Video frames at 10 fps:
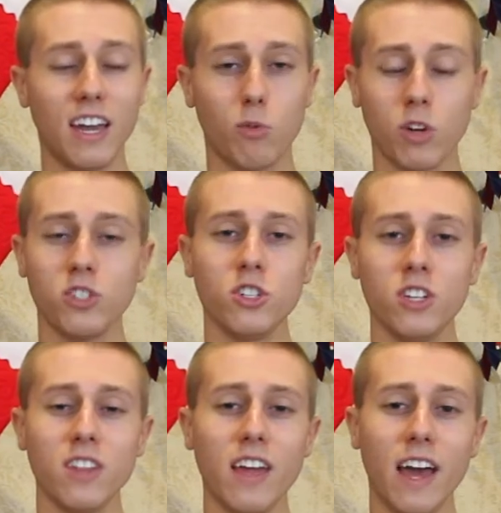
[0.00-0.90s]
And once
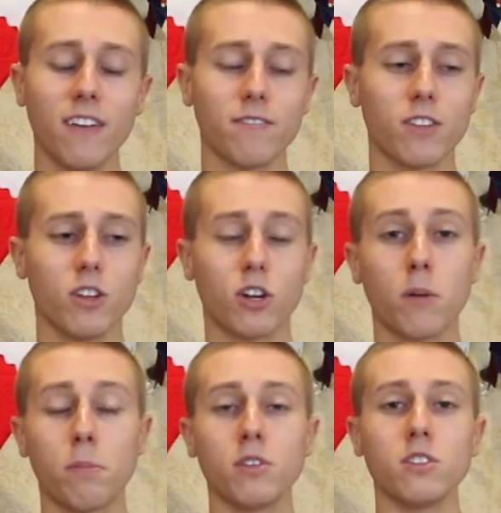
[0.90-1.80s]
you did that,
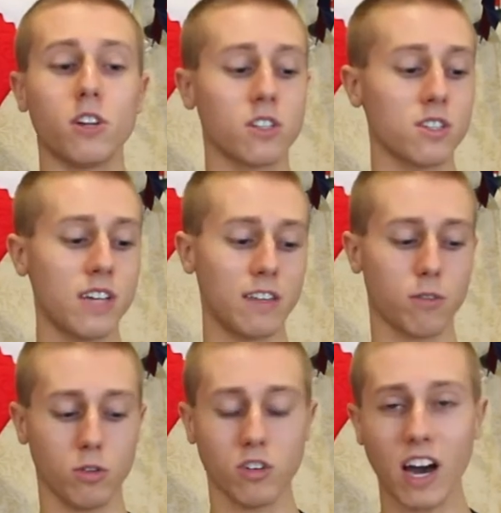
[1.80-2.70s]
you're
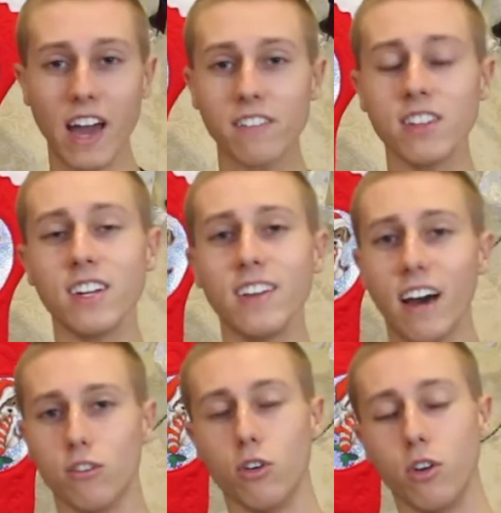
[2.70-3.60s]
successful. You got everything
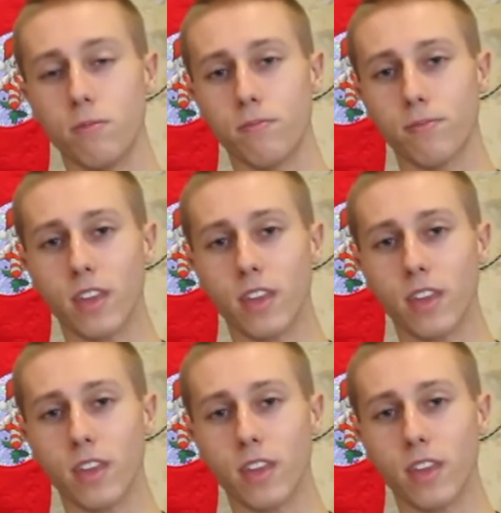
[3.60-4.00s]
downloaded.